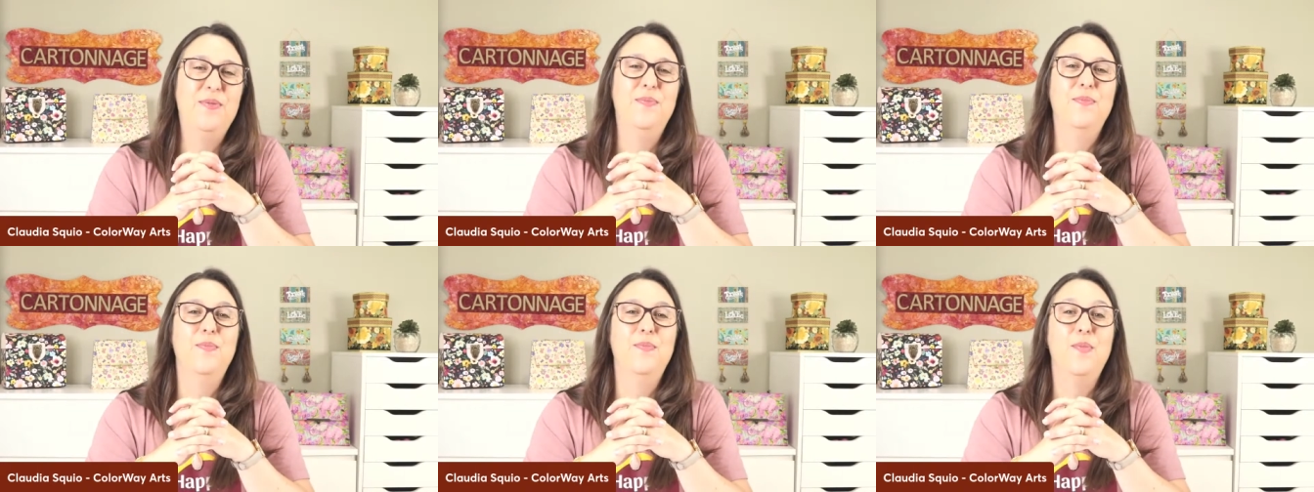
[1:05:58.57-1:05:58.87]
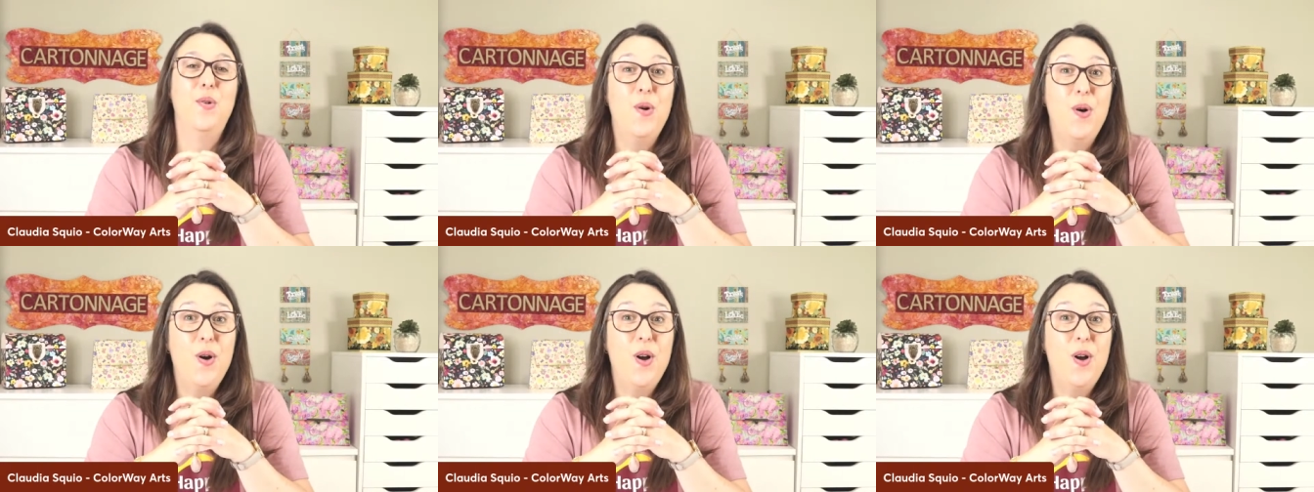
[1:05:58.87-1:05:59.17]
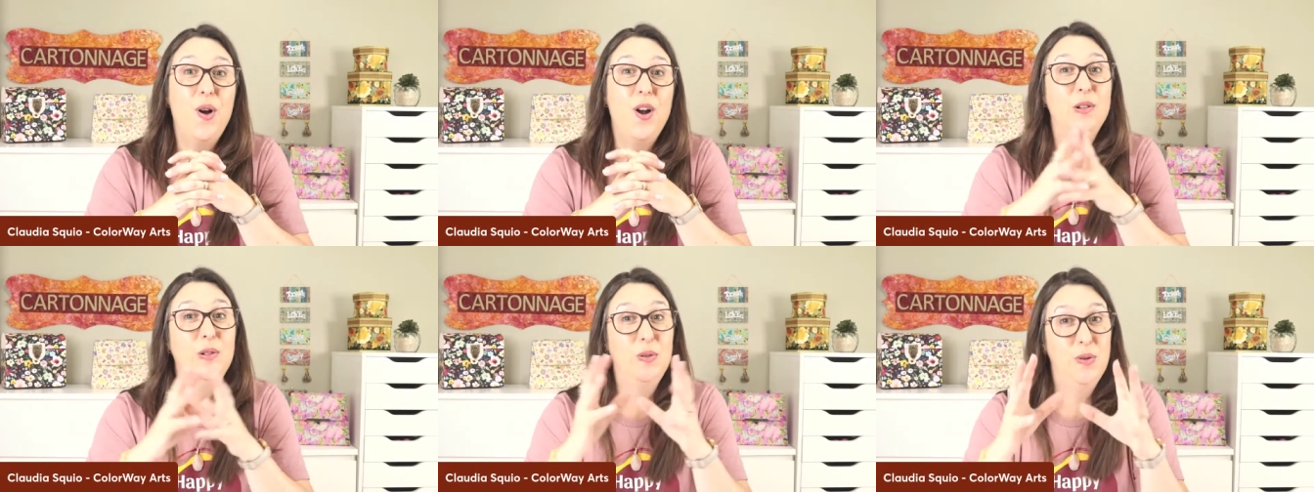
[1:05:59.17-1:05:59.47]

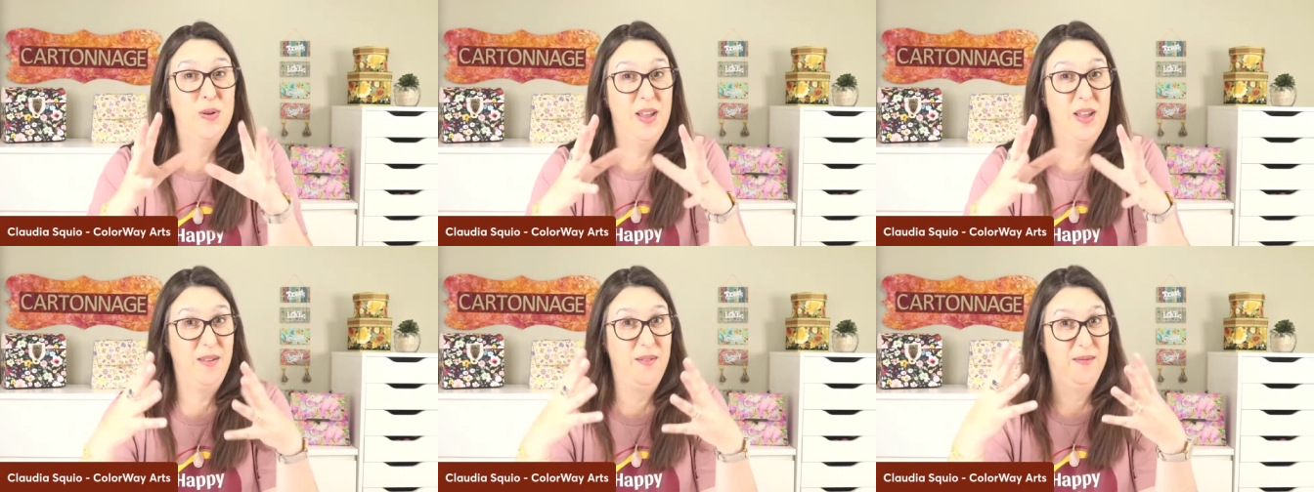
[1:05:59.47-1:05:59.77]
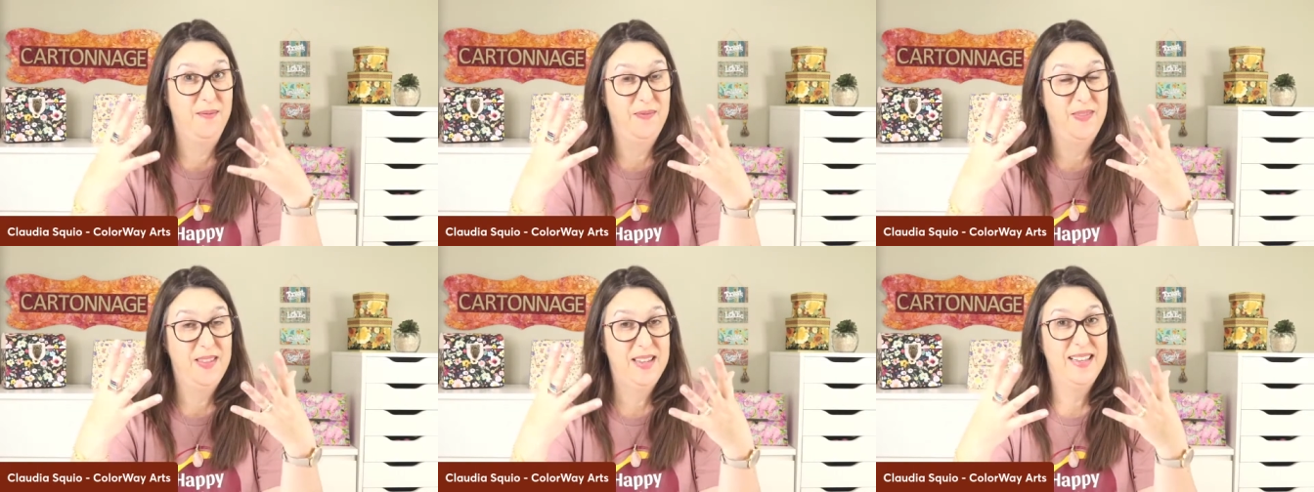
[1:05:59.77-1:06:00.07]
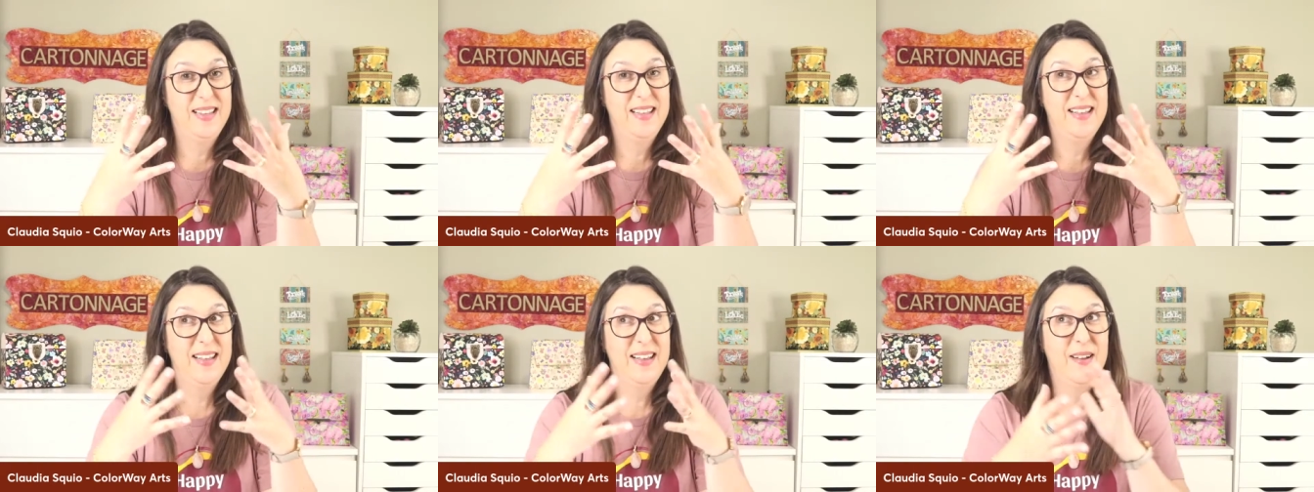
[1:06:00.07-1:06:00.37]
more gluing,
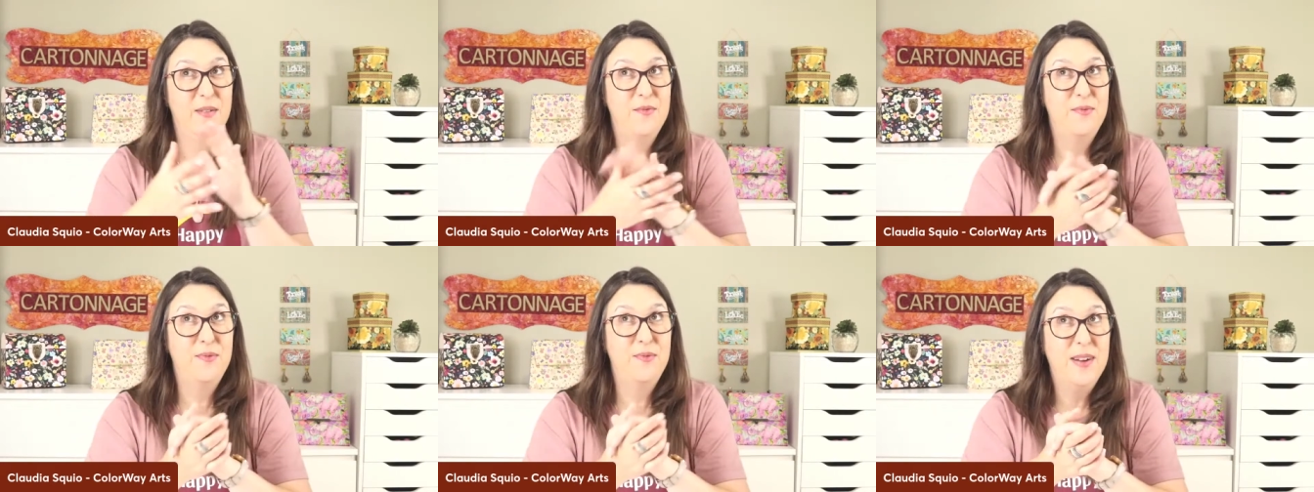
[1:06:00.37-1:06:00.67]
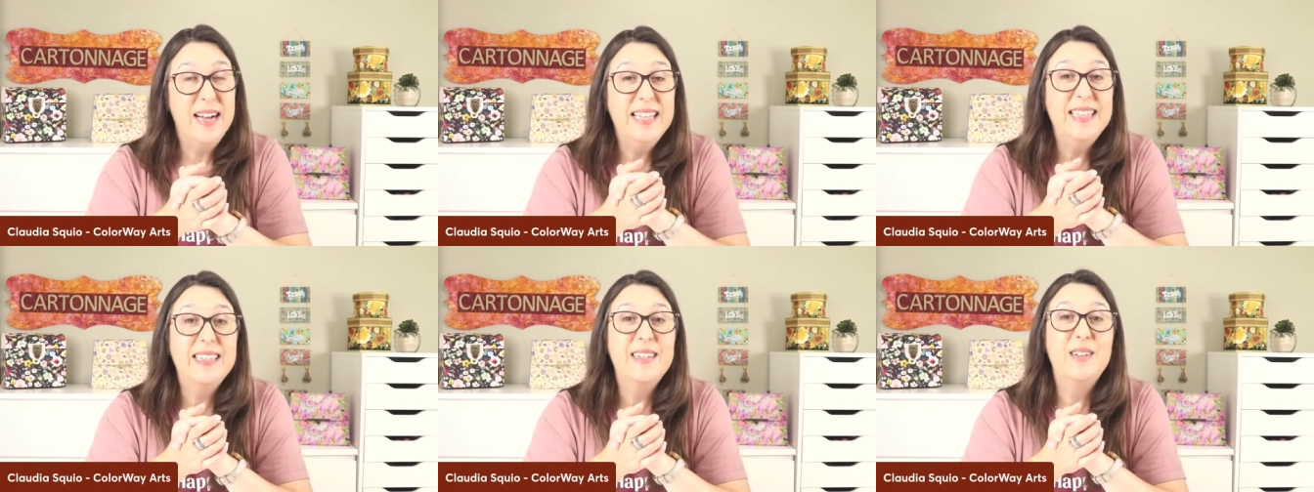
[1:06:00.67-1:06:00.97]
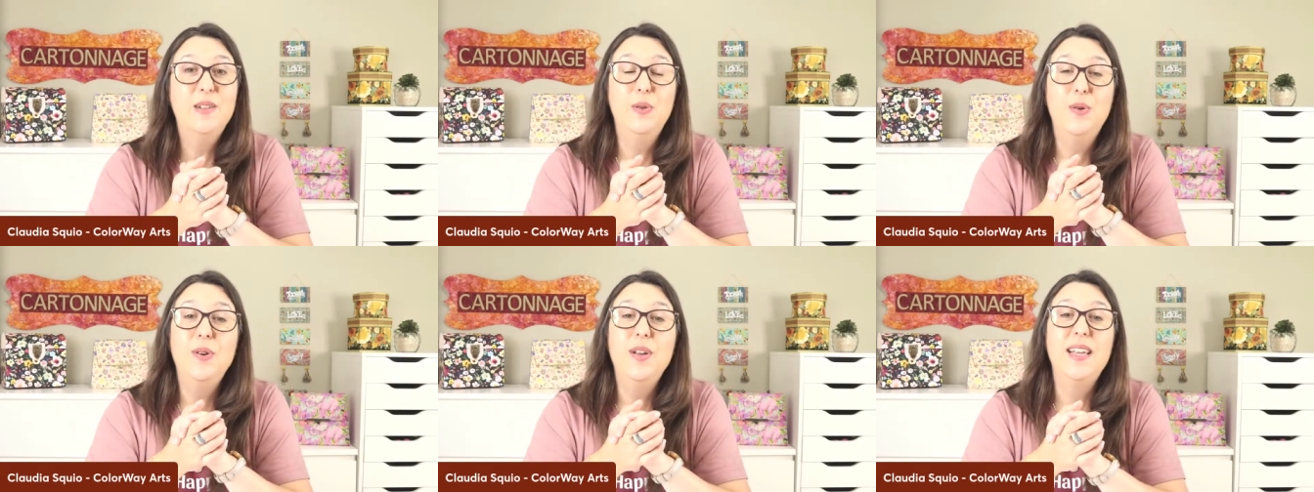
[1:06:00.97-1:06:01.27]
fun
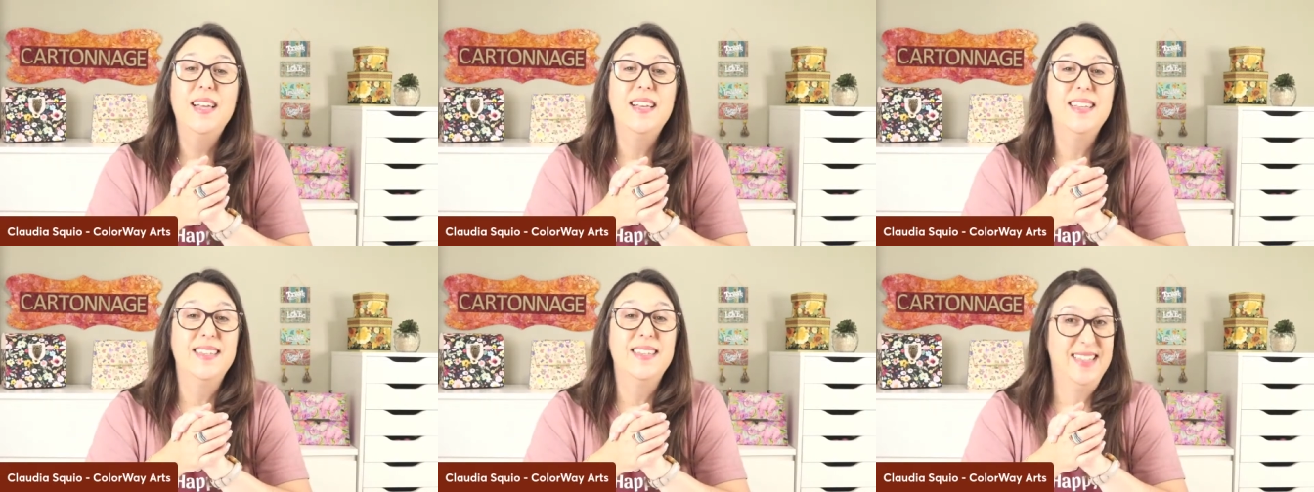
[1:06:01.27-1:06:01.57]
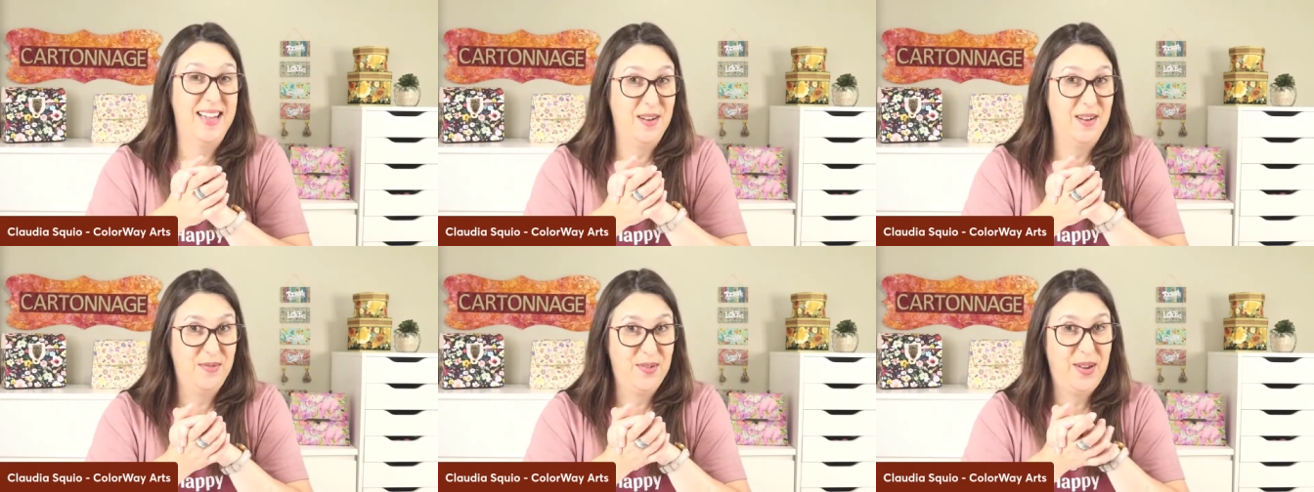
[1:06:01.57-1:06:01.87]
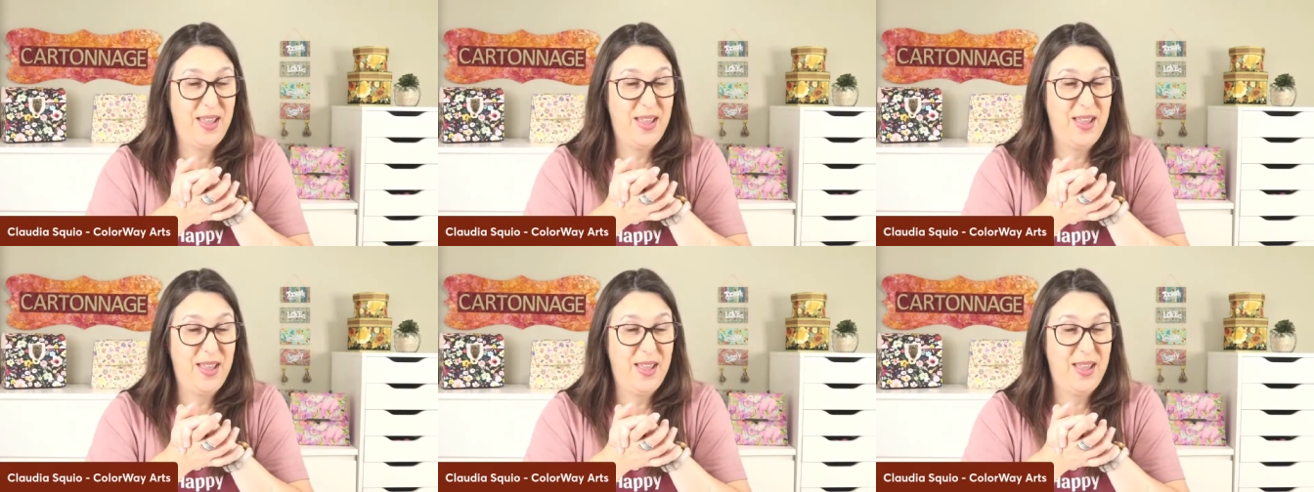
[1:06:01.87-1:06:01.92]
gluing stuff.